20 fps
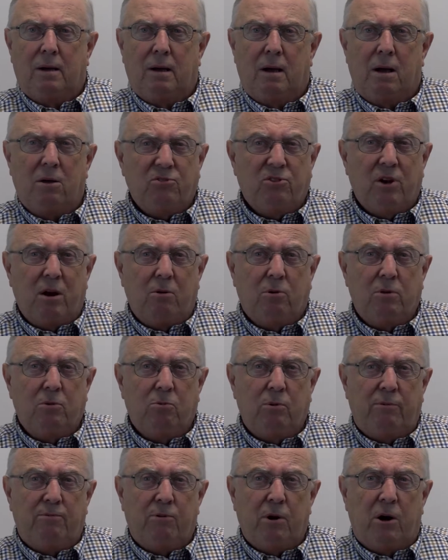I'll start with a
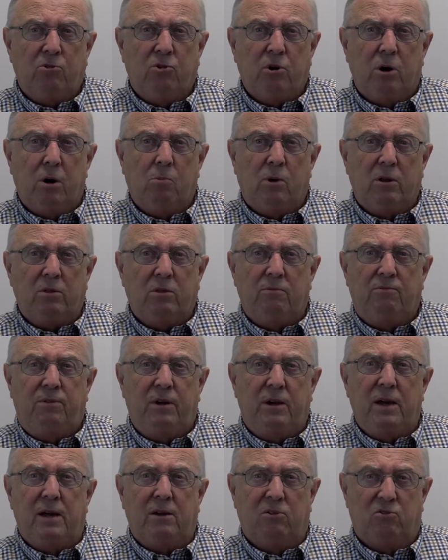refresher on what the
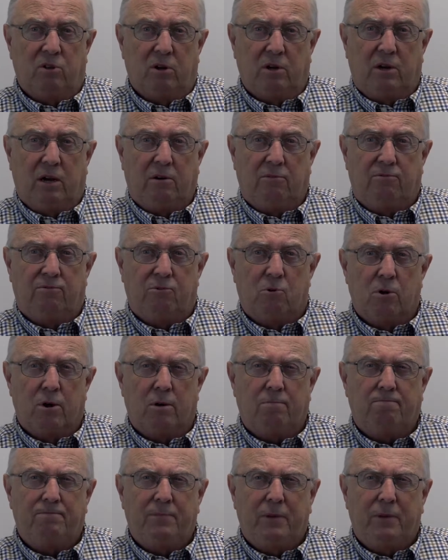VA is looking for.